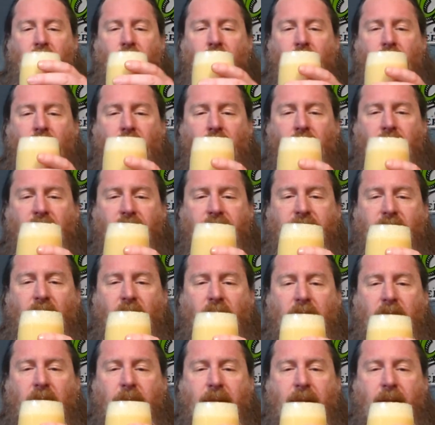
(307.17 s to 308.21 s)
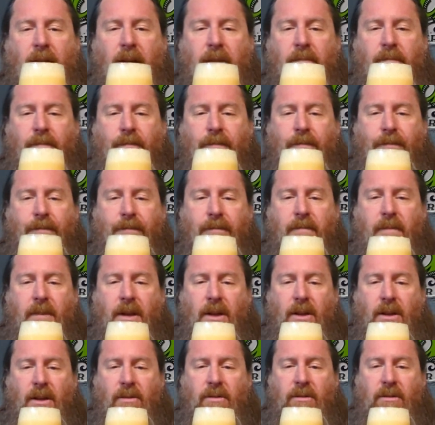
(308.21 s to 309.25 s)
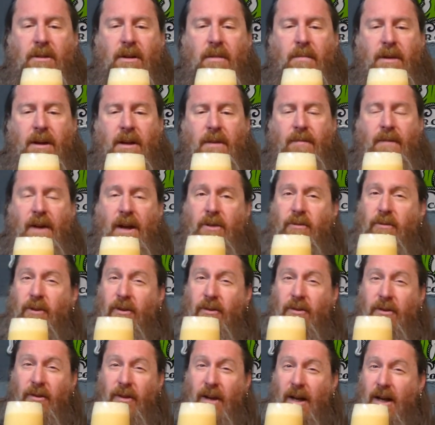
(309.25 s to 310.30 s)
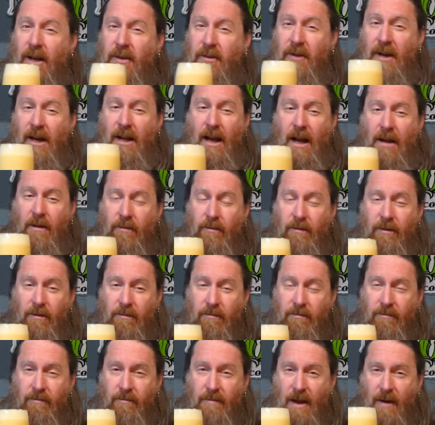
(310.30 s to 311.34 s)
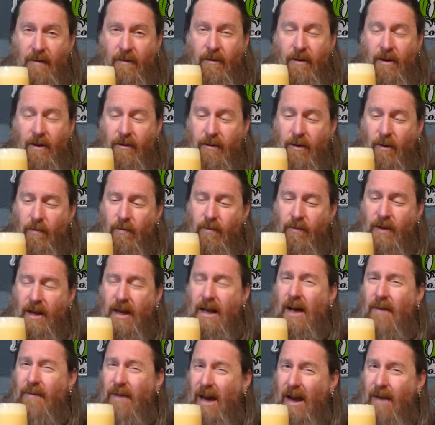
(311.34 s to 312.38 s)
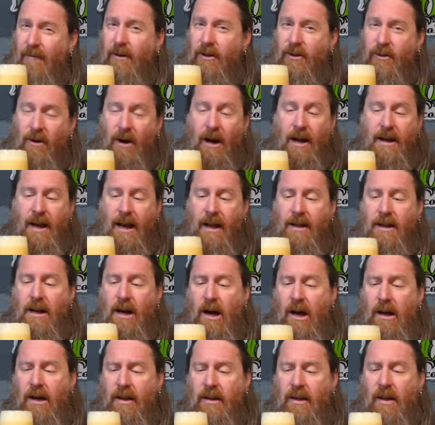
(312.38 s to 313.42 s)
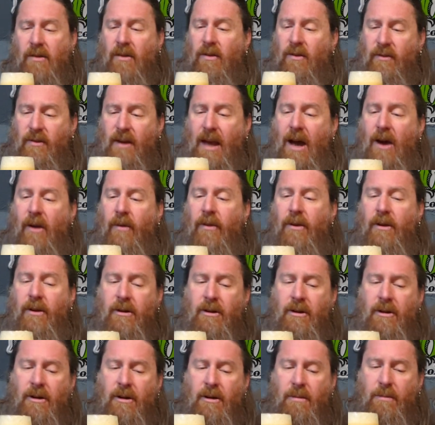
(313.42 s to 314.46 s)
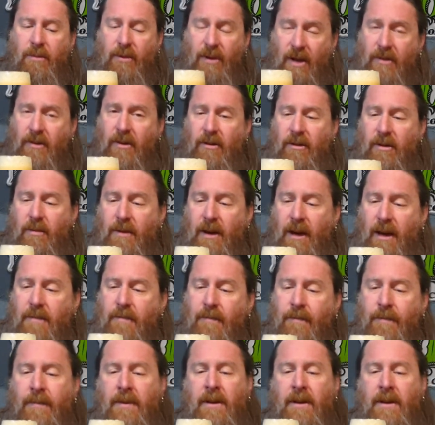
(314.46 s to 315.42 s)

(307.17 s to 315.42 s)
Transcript: Well, enough talking about it. This is going to be adventurous because, like I said, I don't think I've ever tried eggnog. It doesn't sound pleasant to me.